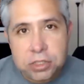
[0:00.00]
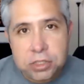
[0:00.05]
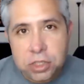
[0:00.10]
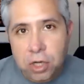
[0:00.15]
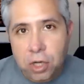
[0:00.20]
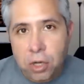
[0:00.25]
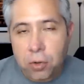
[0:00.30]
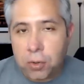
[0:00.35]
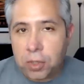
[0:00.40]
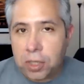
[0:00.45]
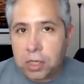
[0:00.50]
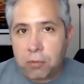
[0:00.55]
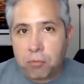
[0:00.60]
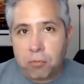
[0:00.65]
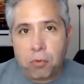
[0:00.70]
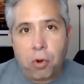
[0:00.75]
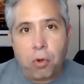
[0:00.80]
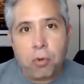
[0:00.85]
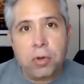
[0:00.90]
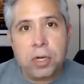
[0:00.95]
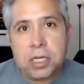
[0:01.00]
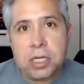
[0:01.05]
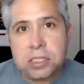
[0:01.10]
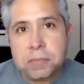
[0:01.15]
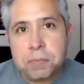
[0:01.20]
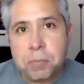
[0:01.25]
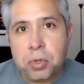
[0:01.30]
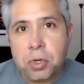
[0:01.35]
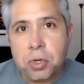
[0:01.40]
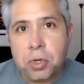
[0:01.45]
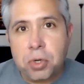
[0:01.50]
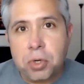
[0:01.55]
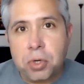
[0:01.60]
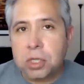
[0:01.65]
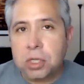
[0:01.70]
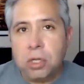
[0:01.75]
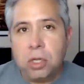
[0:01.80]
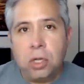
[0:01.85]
ago and wrote in his books,